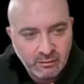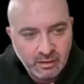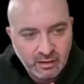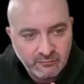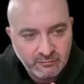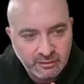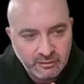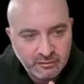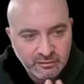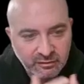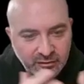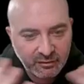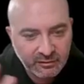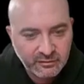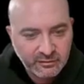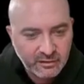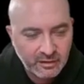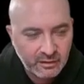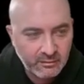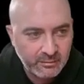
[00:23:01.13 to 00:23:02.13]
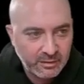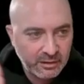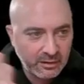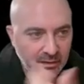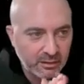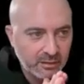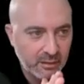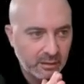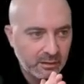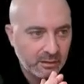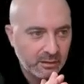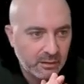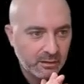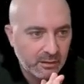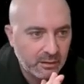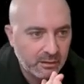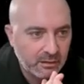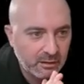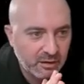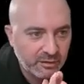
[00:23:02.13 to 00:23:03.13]
Obviously, it's going to be
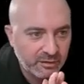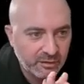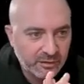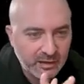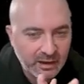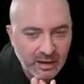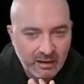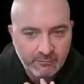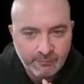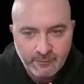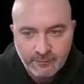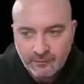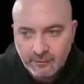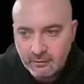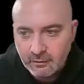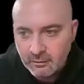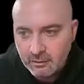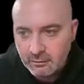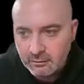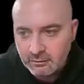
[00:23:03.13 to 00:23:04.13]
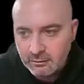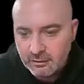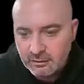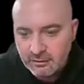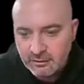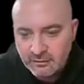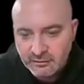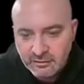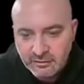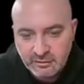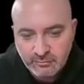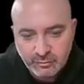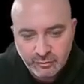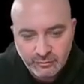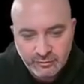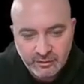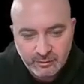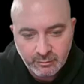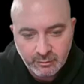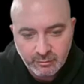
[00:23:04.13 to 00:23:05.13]
nothing happened there. Simple
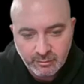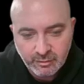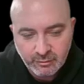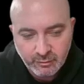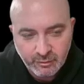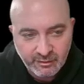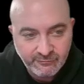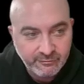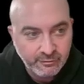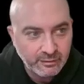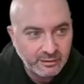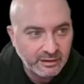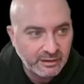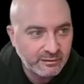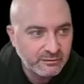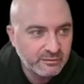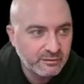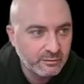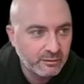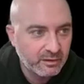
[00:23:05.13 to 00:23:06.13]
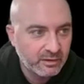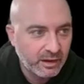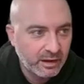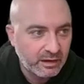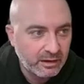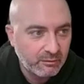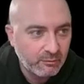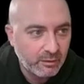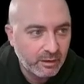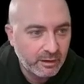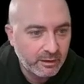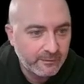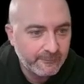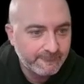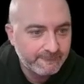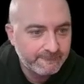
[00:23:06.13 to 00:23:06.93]
double, but referee needs to look anyway.